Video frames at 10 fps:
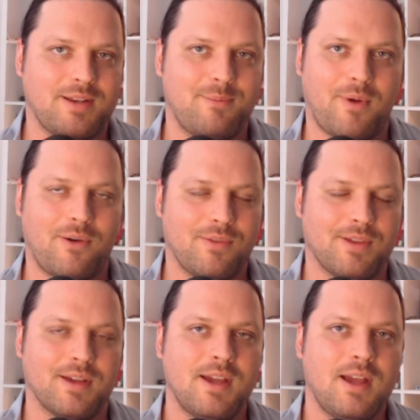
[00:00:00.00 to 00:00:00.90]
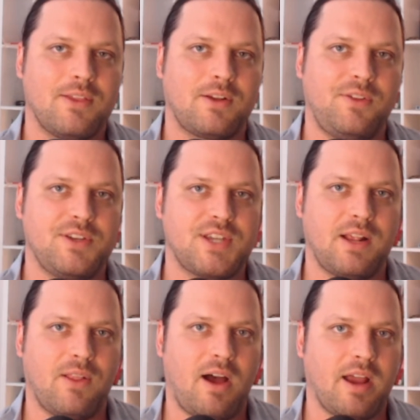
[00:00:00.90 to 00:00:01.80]
To borrow the cliche
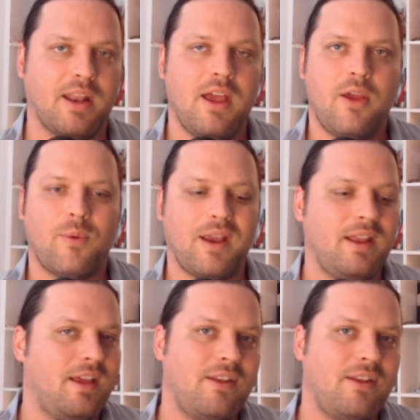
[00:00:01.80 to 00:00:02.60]
line, right?